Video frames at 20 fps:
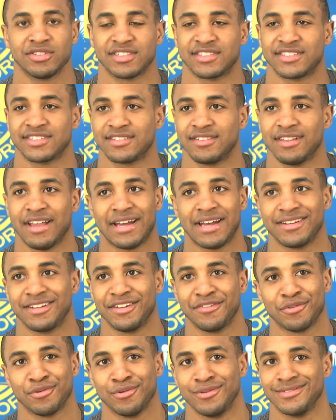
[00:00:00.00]
it's a lot of
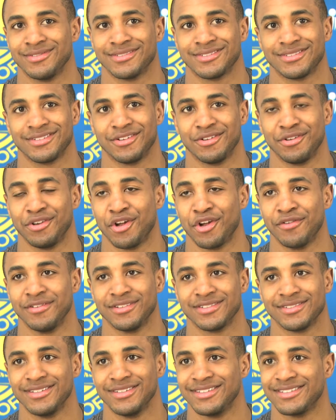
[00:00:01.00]
different ones. You know,
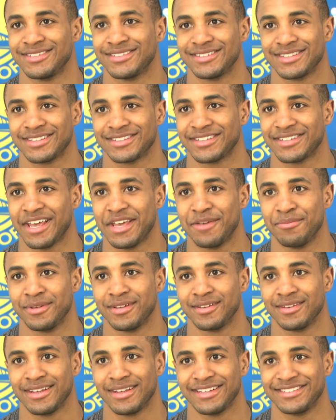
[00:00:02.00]
nervousness,
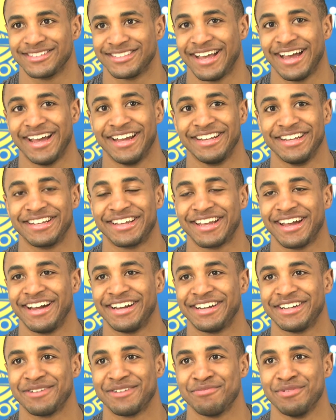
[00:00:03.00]
excitement, anxiety,
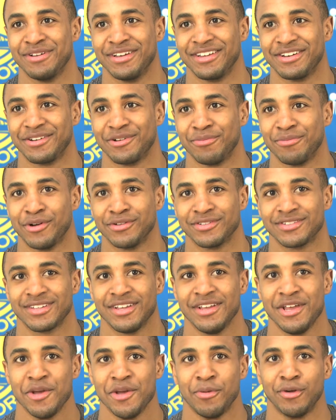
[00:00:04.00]
kind of. But you know, most
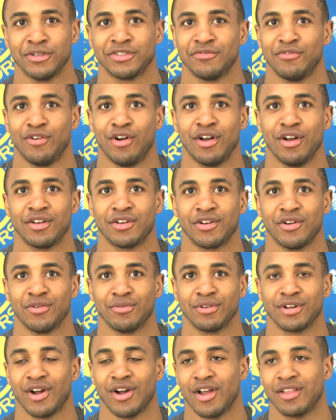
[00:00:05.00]
most of all, you know,
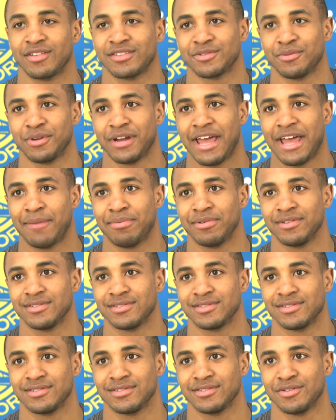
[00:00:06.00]
regardless of what
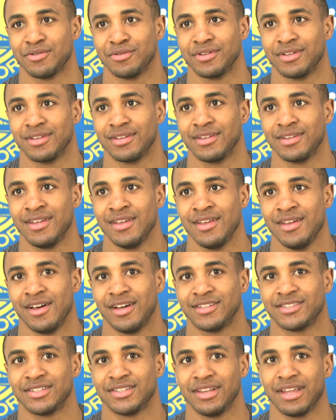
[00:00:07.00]
happens, there's only
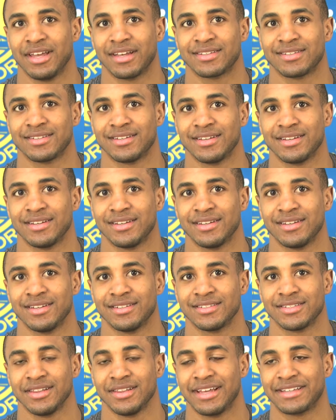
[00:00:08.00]
a select uh,
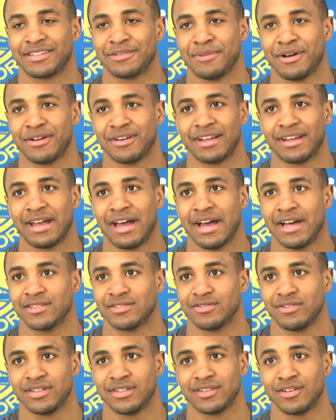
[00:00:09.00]
select amount of
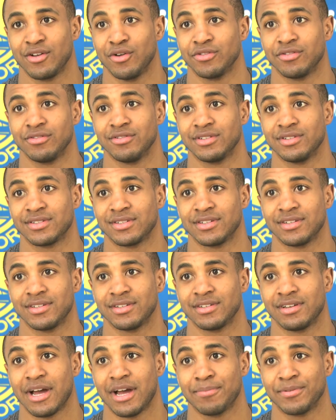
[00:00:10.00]
guys who get to go through this
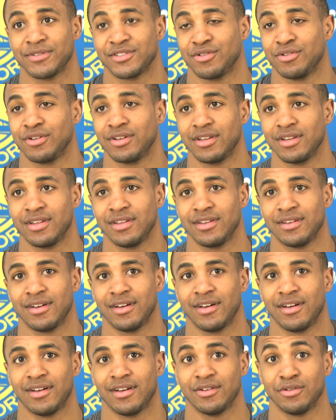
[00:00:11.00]
uh, opportunity.
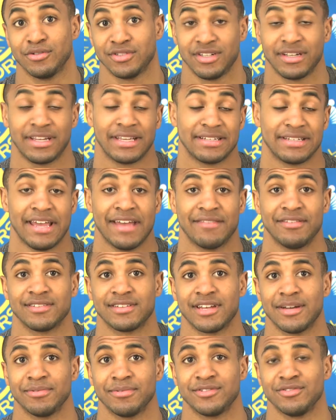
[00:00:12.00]
Uh, get to have
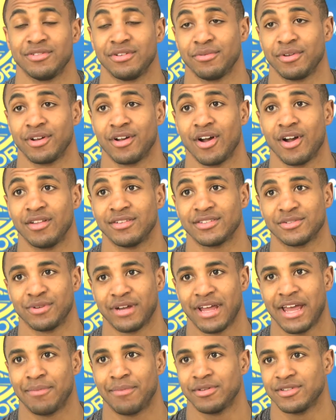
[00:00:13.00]
this opportunity, regardless of
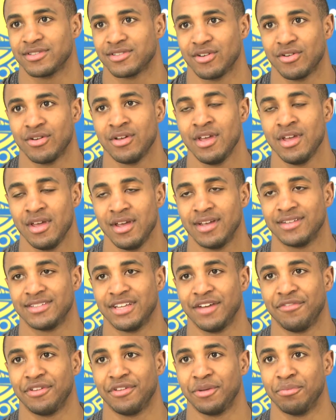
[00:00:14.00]
what happens. So it's
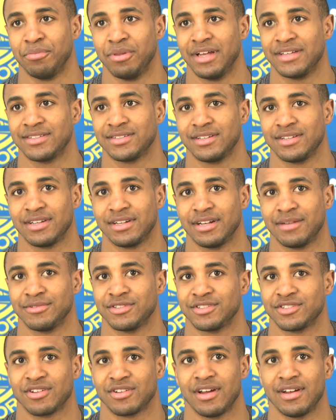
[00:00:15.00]
definitely a blessing, and I'm
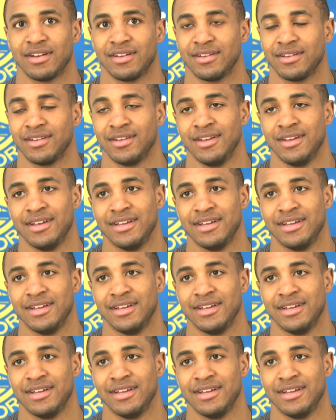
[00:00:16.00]
just trying to